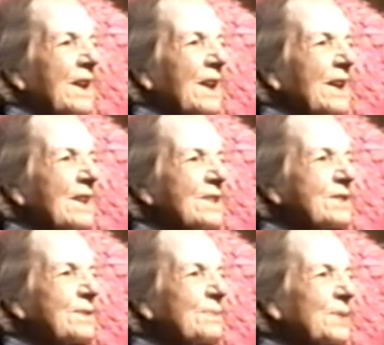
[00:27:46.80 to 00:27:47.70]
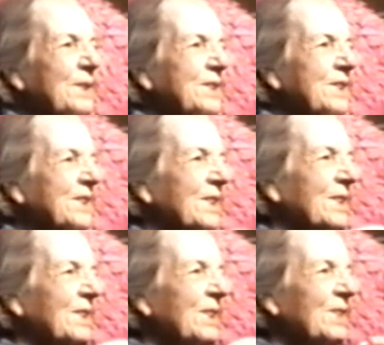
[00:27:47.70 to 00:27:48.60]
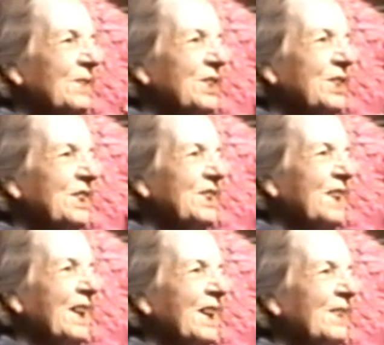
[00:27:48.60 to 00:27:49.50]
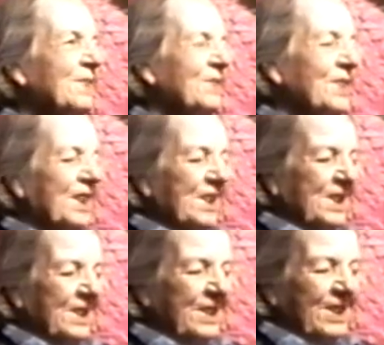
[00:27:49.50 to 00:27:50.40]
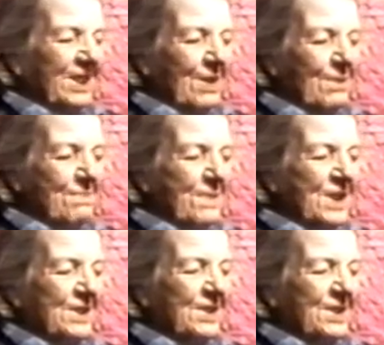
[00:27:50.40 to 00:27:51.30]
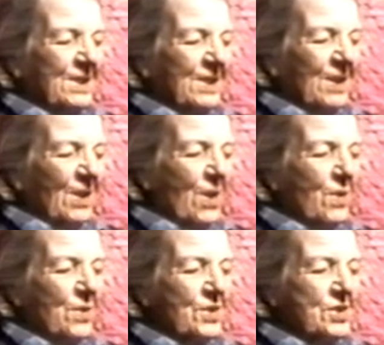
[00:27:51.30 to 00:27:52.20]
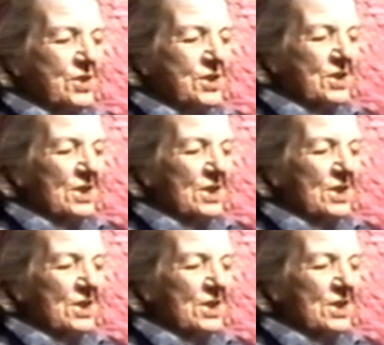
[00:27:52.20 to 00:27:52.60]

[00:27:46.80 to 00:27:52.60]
Yes, but we didn't have government overs